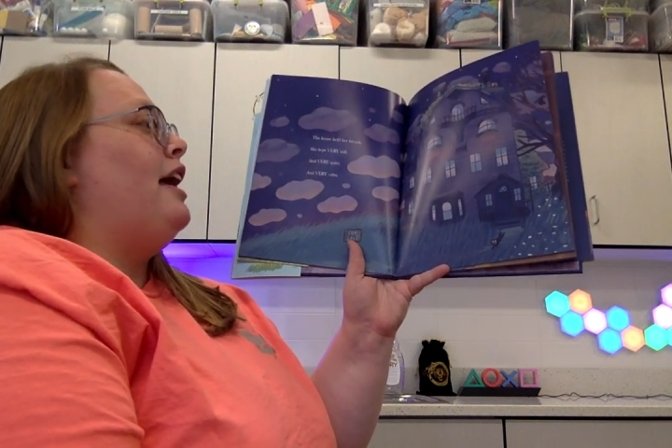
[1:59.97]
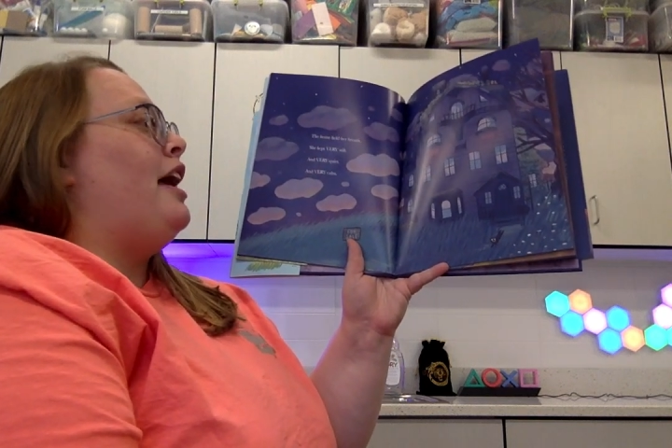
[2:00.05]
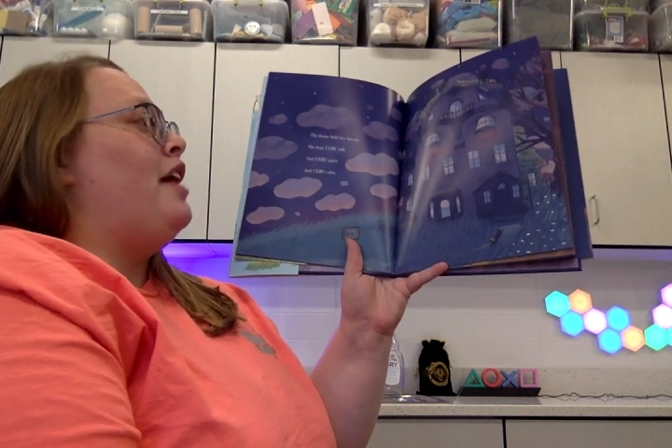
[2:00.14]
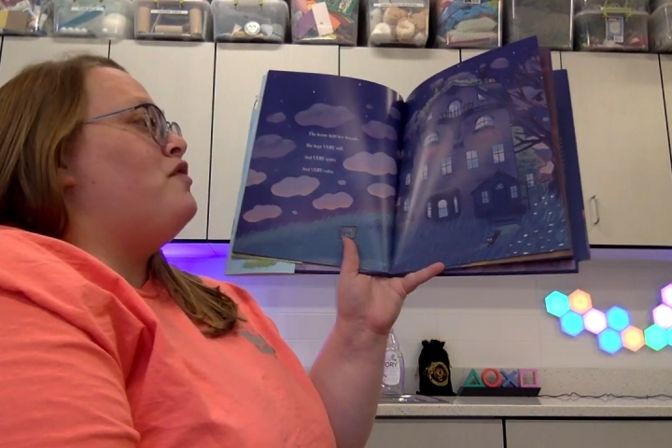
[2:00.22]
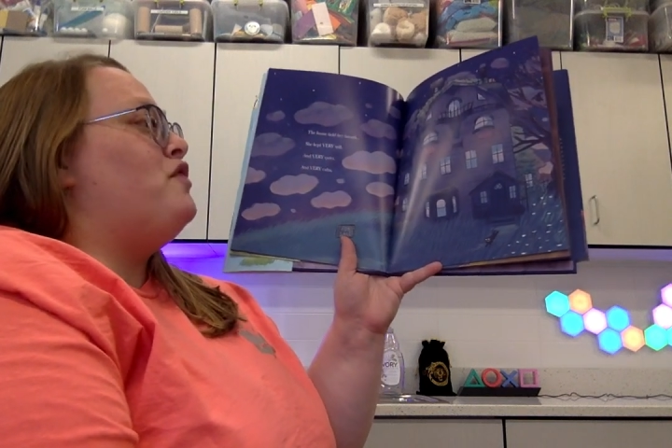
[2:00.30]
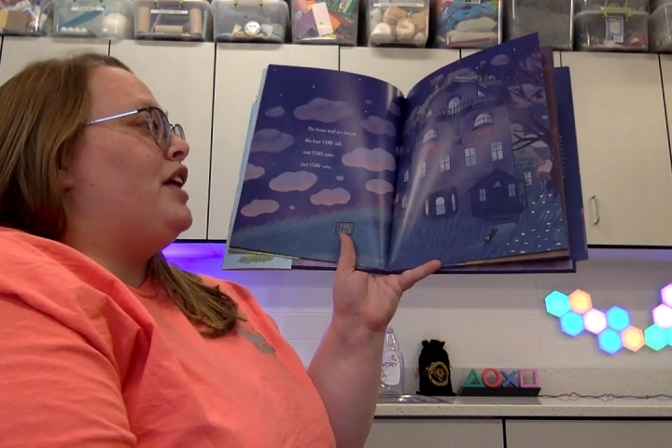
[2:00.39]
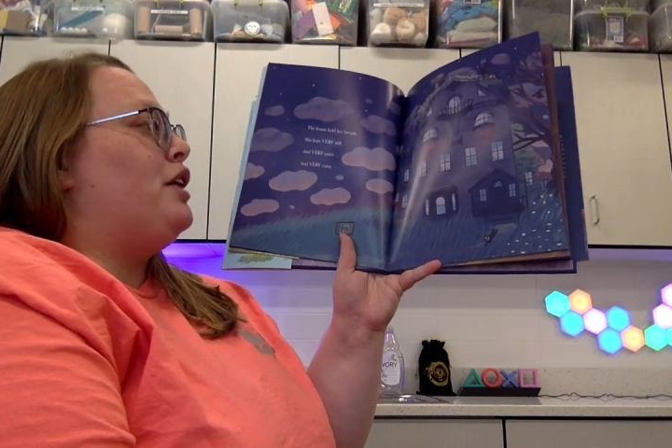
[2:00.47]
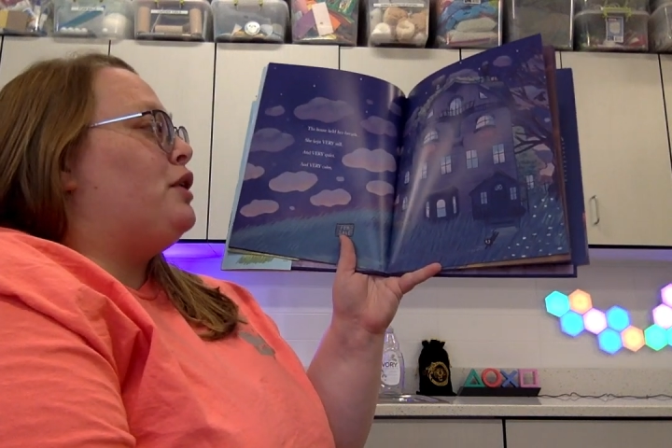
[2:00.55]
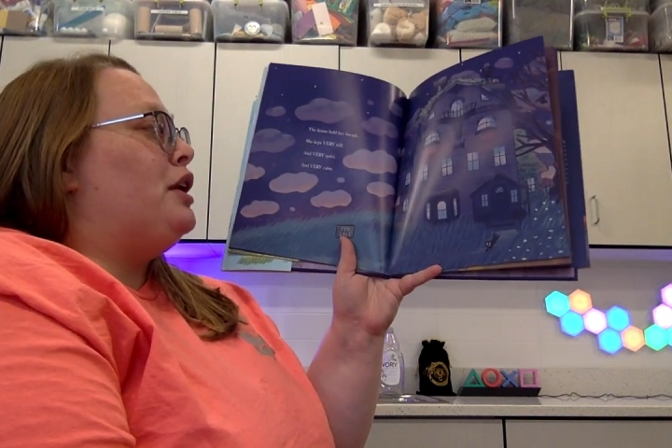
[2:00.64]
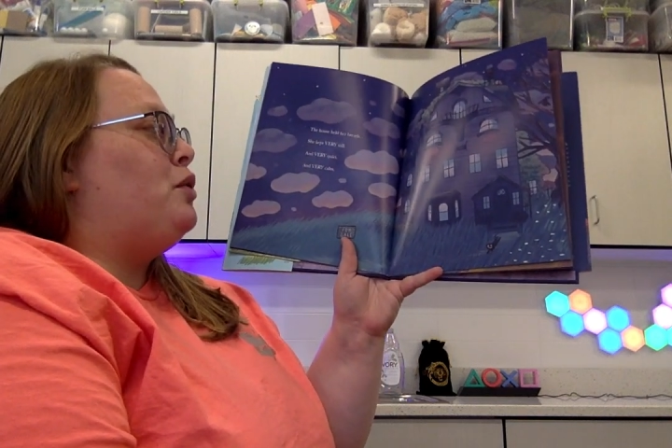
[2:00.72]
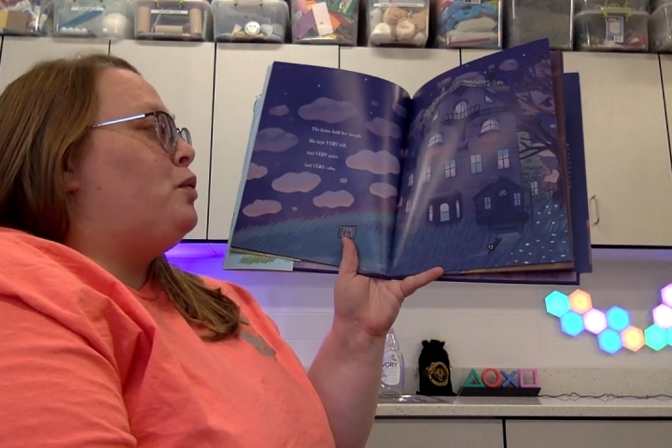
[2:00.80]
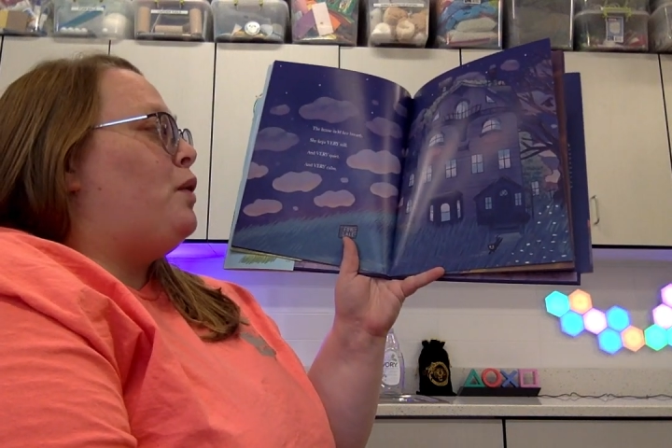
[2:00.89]
and
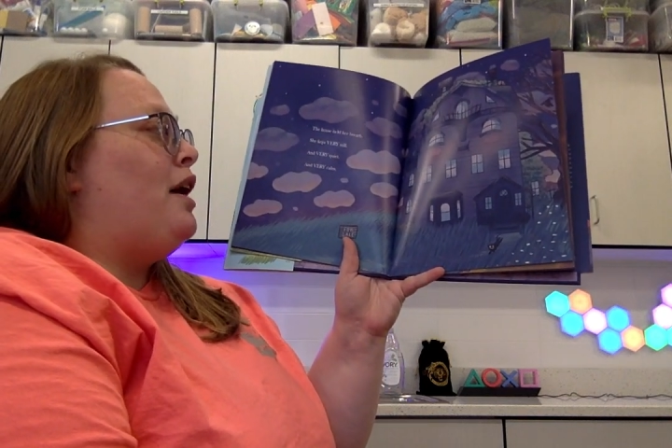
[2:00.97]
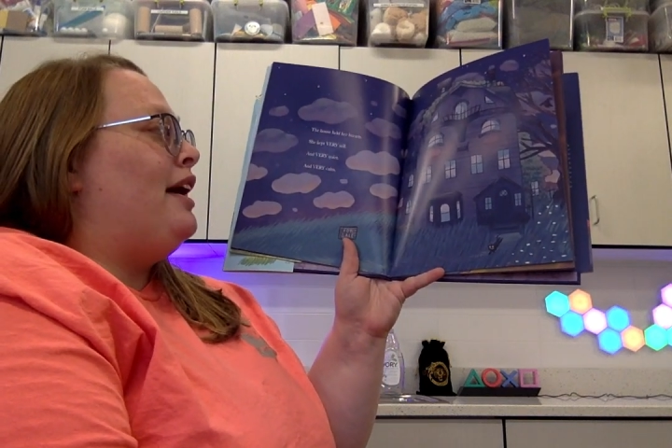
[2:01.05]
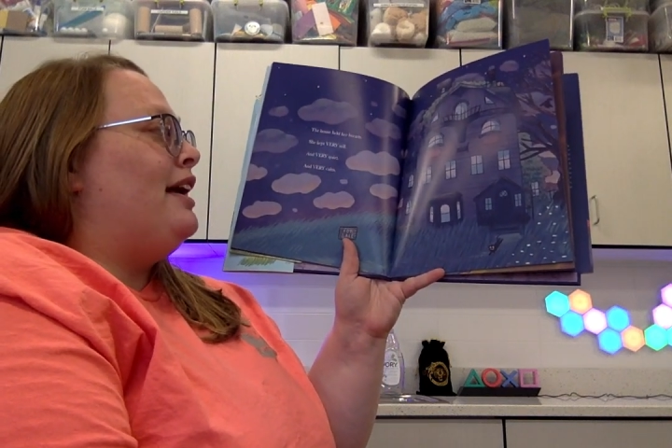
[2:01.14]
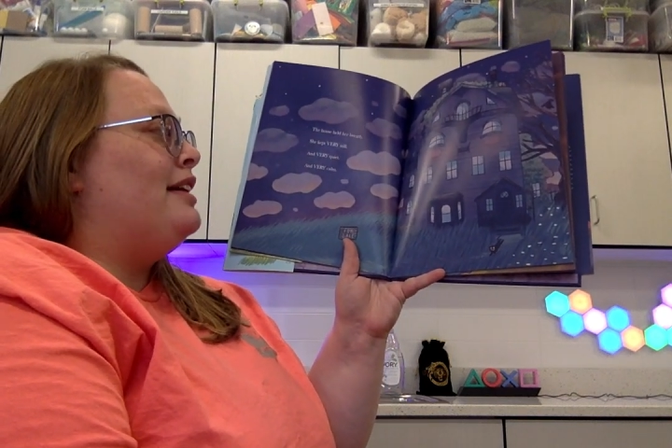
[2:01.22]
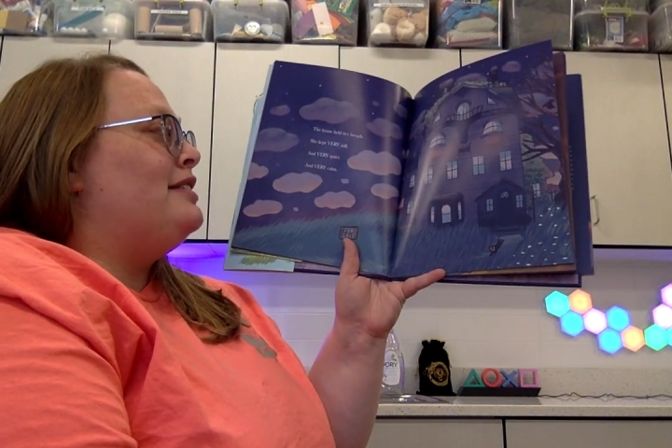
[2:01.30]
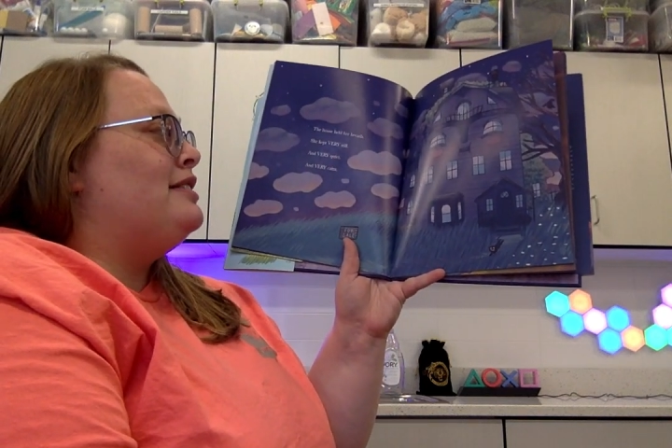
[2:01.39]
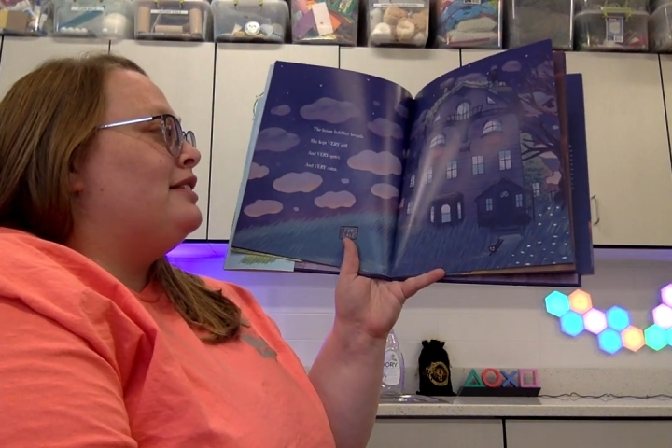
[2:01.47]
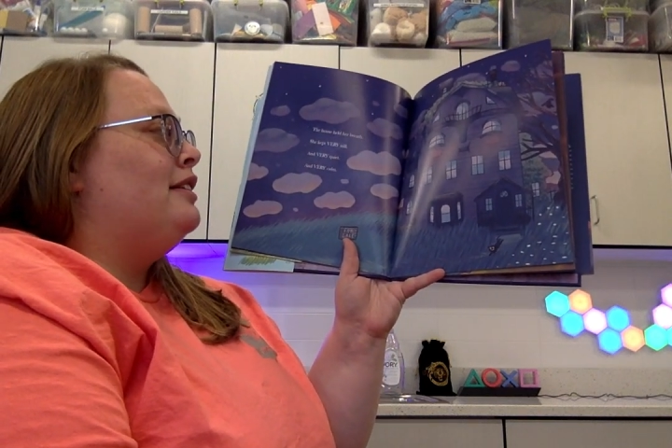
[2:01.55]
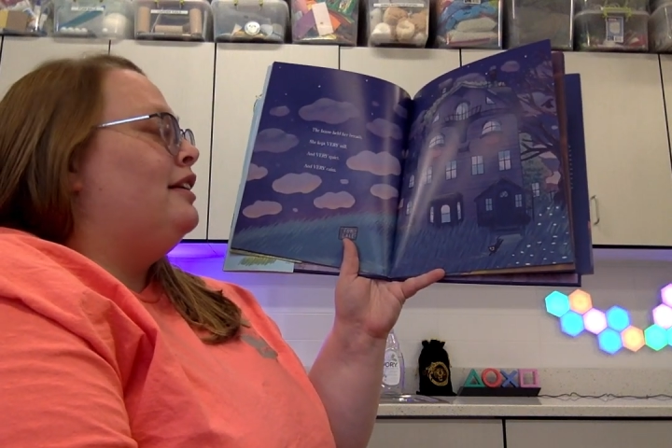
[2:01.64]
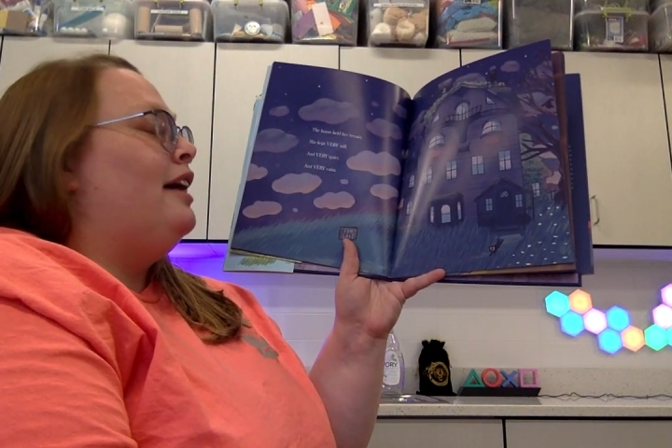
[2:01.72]
very quiet.